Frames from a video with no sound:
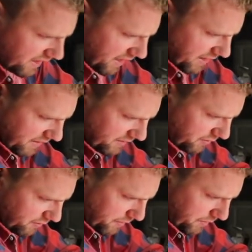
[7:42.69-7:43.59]
uh, that's
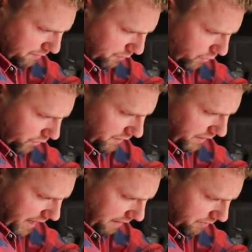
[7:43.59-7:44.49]
incredibly important
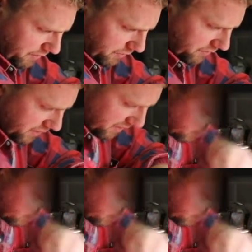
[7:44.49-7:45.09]
to have those.